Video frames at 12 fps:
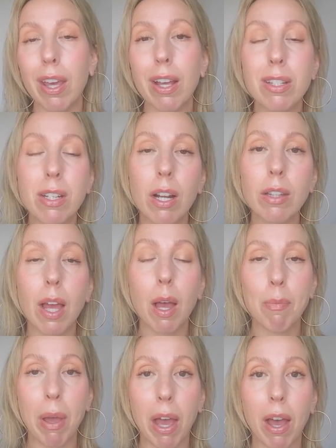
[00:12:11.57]
it's not
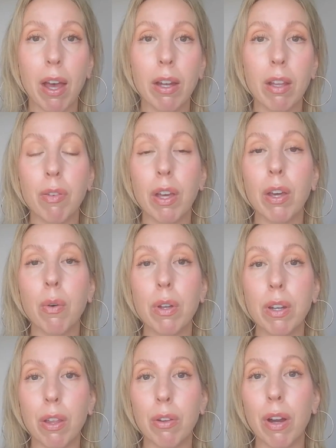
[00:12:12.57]
that bad if I go
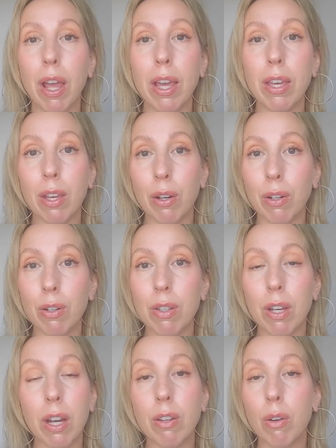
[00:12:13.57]
another 8 years
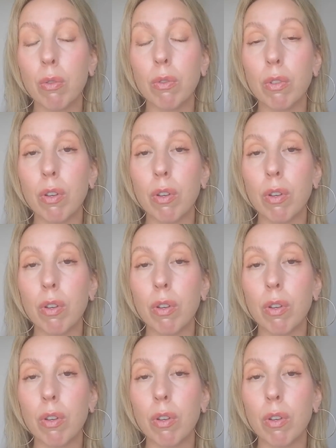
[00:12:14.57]
and I don't